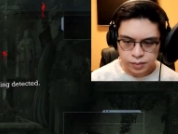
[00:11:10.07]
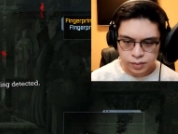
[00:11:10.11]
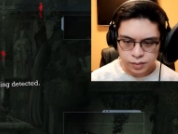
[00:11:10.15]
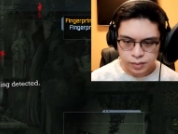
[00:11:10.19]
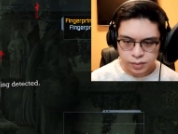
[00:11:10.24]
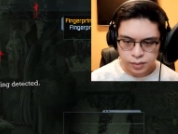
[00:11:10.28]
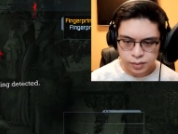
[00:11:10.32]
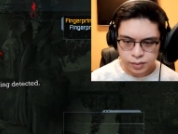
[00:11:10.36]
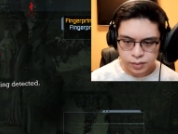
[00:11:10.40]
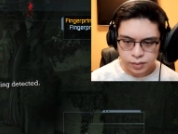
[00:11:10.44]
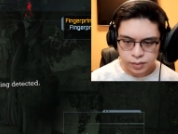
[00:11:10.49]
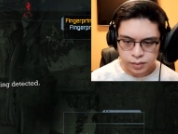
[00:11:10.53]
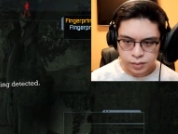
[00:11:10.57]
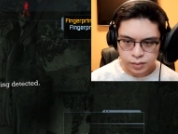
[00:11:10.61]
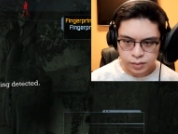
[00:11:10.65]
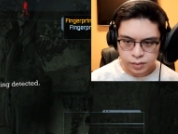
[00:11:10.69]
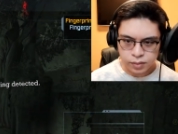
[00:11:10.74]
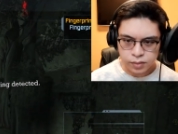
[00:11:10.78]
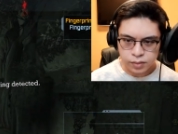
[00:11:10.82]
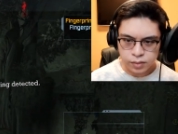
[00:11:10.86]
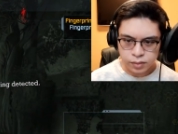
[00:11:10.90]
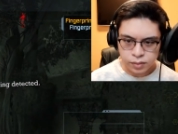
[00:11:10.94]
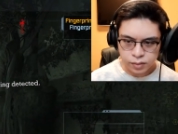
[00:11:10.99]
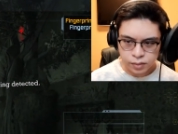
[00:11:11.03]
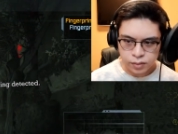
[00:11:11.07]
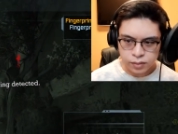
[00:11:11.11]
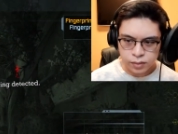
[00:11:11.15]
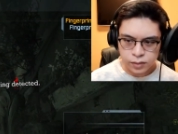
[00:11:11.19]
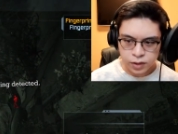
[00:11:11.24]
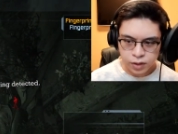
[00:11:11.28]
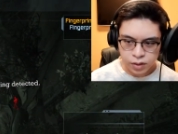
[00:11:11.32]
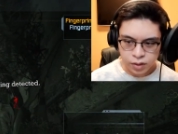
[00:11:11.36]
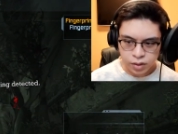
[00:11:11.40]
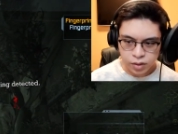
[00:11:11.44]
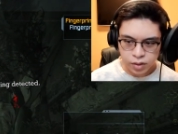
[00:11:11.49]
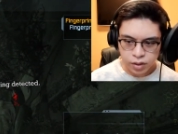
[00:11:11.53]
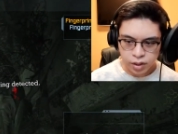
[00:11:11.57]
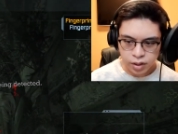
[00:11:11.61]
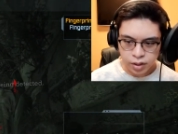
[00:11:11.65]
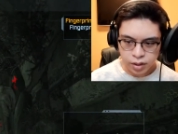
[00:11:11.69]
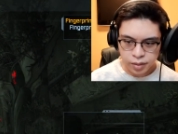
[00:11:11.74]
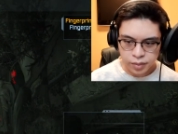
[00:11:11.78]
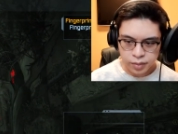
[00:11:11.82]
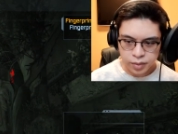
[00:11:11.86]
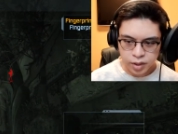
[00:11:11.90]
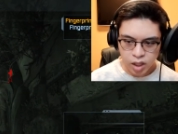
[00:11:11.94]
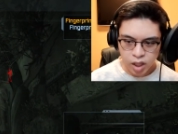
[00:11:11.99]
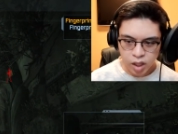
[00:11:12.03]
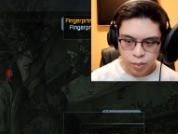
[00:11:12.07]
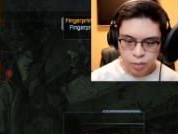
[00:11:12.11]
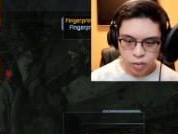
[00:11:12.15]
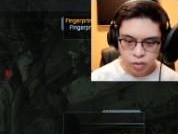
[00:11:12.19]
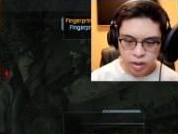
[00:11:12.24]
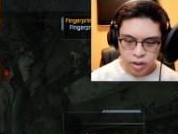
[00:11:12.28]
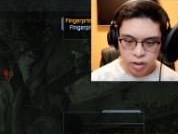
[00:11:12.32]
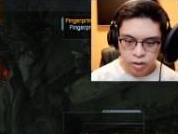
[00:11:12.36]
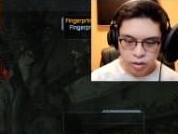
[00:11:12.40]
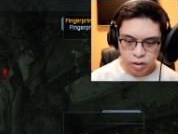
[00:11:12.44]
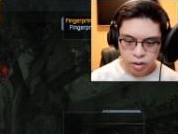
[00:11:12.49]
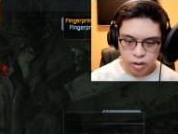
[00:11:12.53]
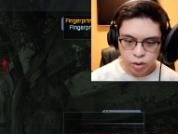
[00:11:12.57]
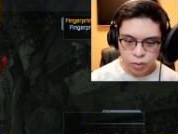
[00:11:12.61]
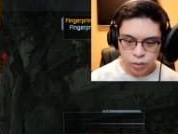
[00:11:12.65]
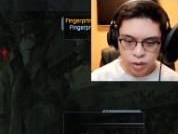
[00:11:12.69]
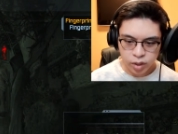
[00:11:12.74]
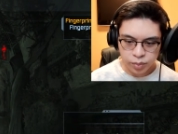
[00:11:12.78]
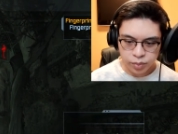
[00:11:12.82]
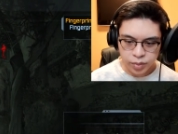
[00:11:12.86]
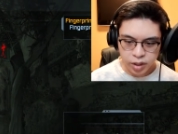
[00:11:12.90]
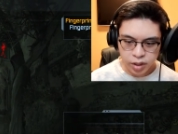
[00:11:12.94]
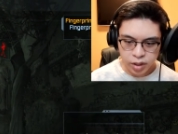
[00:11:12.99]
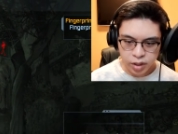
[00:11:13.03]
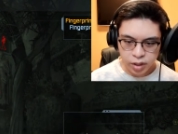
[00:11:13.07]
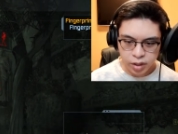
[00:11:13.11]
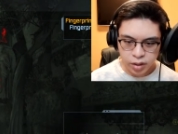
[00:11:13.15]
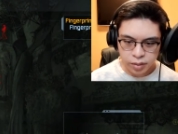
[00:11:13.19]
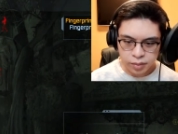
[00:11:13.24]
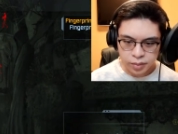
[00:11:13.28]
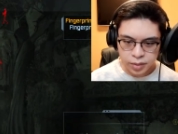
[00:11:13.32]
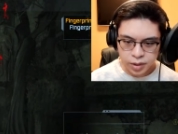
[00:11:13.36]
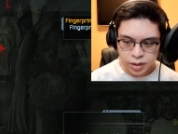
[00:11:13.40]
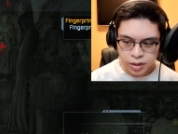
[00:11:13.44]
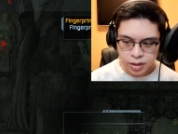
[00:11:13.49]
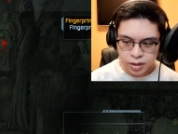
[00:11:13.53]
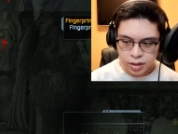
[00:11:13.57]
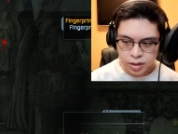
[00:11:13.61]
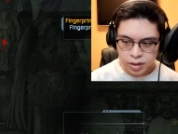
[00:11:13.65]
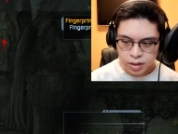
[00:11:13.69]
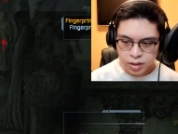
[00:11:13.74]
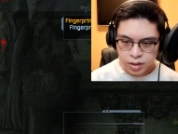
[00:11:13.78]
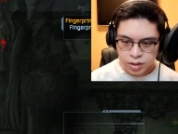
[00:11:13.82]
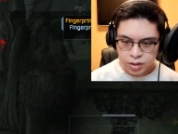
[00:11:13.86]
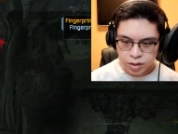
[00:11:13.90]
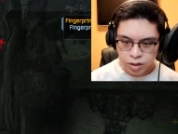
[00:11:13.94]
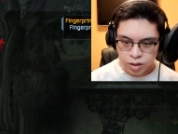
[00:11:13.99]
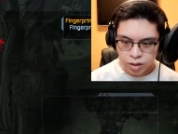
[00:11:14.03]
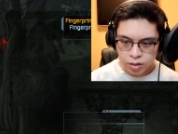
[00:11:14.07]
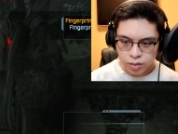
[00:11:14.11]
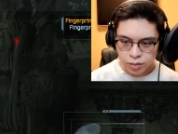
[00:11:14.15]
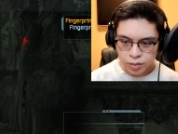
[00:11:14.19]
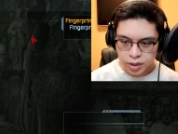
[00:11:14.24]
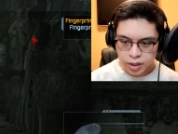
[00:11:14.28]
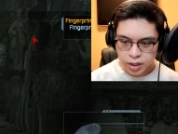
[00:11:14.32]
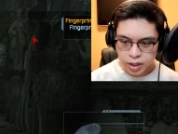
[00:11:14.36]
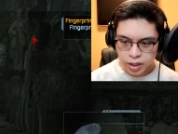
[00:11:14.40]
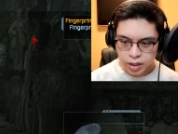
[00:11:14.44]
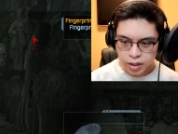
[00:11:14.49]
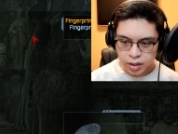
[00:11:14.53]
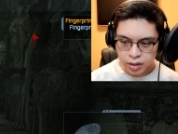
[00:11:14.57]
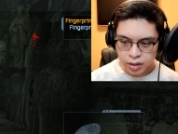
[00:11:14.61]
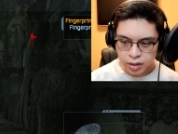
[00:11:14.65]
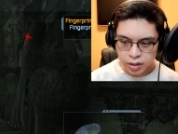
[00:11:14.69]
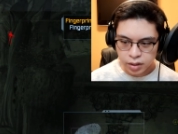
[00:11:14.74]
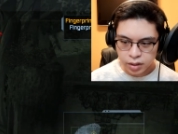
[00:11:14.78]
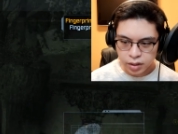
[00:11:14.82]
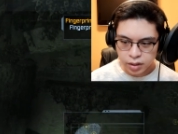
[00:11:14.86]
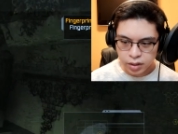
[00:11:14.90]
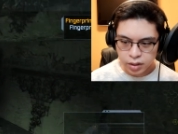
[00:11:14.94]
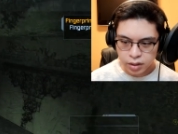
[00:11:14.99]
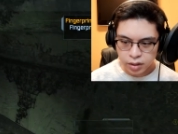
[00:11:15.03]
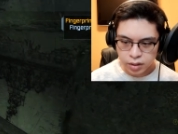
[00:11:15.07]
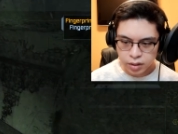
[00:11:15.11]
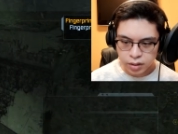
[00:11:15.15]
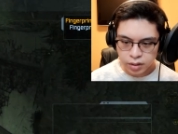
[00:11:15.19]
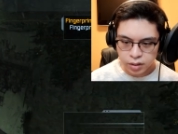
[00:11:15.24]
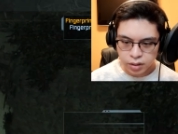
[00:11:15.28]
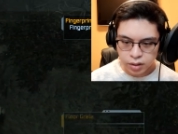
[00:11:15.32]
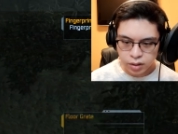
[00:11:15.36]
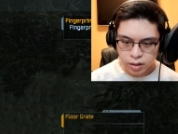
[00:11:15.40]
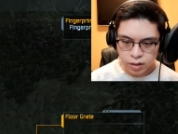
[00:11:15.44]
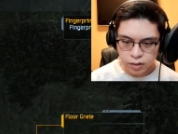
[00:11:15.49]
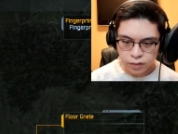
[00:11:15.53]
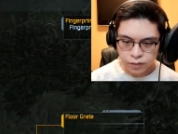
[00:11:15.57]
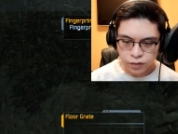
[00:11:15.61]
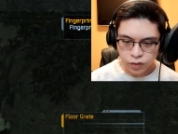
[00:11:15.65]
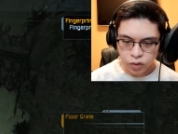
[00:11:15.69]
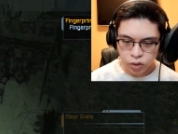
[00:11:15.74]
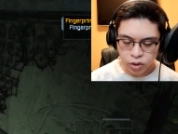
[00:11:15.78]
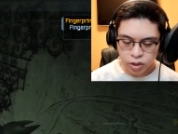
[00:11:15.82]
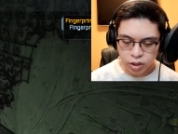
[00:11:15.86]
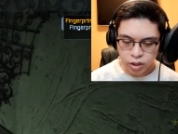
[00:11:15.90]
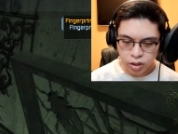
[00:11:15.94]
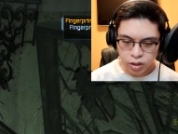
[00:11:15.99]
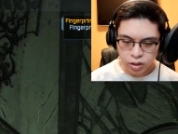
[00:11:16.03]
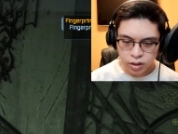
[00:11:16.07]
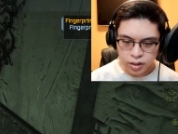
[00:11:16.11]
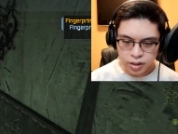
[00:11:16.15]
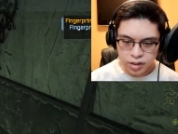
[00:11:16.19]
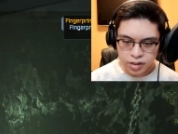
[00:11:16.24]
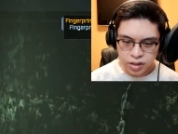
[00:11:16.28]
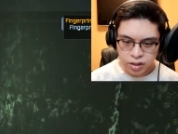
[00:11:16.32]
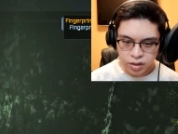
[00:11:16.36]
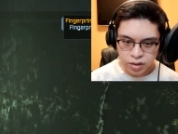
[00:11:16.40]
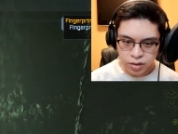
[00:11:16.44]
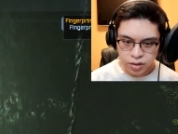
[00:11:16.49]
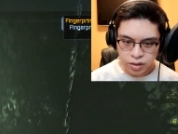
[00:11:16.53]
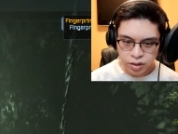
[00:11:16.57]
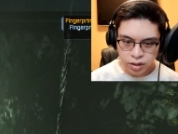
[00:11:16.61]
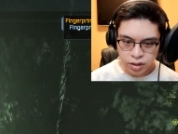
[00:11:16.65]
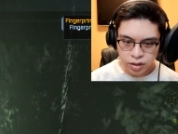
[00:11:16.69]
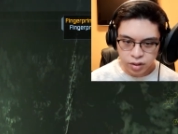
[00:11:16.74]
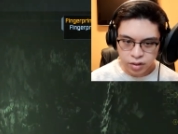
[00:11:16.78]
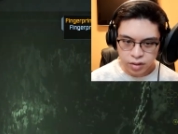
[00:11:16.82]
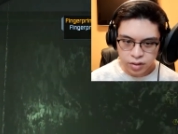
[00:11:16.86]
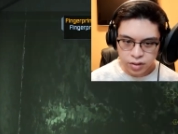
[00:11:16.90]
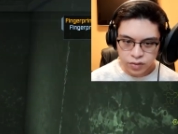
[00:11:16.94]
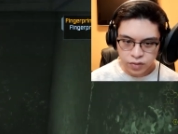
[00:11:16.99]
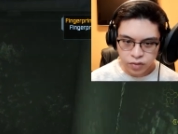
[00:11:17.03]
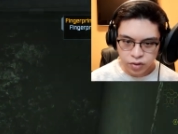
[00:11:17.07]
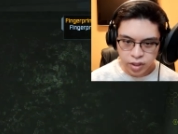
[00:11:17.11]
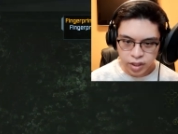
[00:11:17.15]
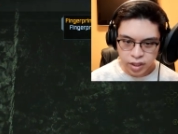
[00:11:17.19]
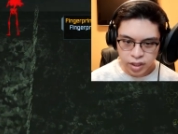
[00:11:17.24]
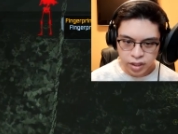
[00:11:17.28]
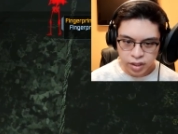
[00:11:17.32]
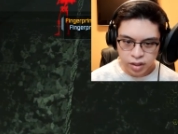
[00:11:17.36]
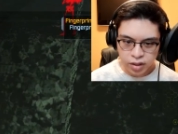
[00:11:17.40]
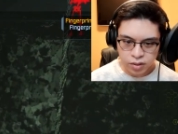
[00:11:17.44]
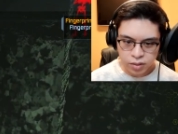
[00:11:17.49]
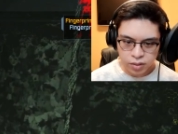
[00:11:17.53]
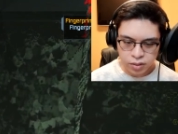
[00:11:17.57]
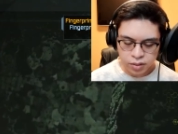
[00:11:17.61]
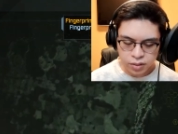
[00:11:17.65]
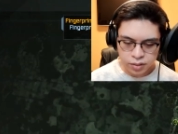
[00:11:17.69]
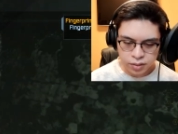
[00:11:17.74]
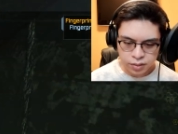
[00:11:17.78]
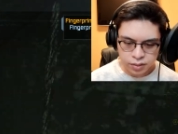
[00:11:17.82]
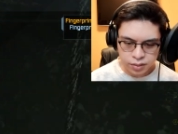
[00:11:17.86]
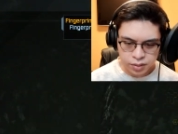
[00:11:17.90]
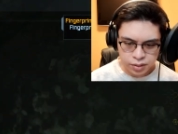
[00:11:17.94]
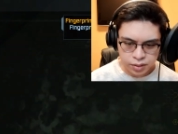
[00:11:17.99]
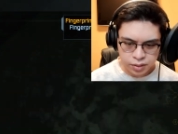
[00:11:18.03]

take out the operator first. Okay, the operator all the way up there. So you gotta avoid all of these other guards for now.